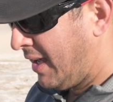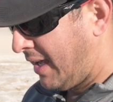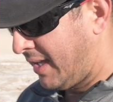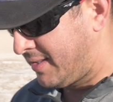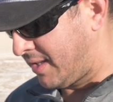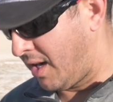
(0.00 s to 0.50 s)

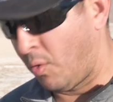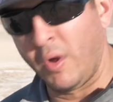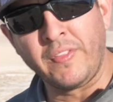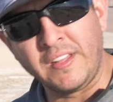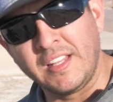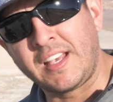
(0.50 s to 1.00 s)
It's uh,
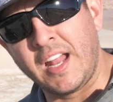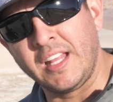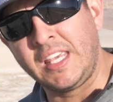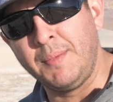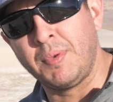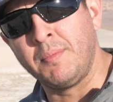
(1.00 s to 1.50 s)
one thing to kind of
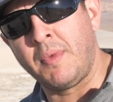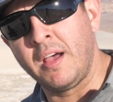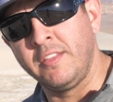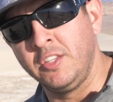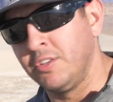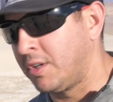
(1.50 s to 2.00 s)
keep in
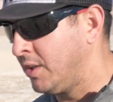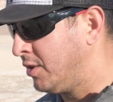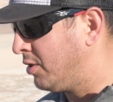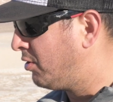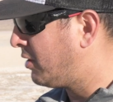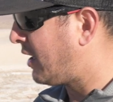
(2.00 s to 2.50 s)
mind that you can
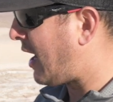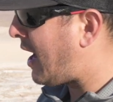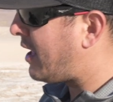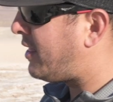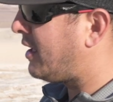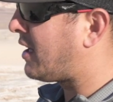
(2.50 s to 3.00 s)
do that
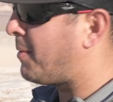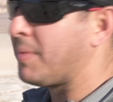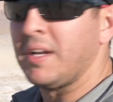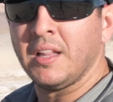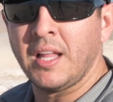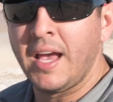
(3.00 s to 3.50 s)
I think I'm
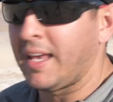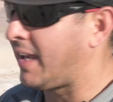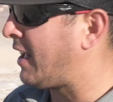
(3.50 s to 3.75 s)
gonna like,